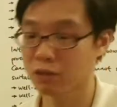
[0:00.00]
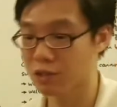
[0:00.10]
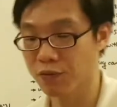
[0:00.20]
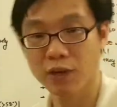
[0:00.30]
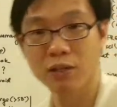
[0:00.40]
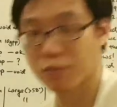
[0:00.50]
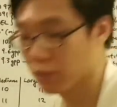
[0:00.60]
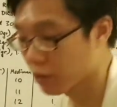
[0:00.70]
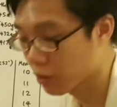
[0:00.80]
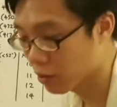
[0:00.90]
It's fine.
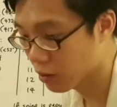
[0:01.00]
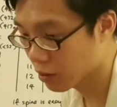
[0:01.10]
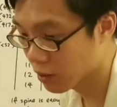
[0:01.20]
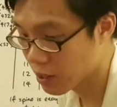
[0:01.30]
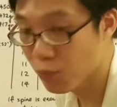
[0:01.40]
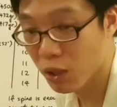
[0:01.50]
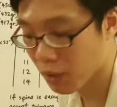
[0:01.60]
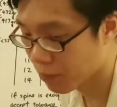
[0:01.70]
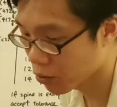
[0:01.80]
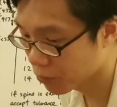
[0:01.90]
Uh, it doesn't break
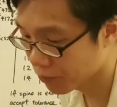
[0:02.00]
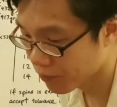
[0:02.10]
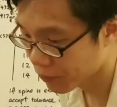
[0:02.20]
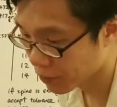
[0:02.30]
my bow.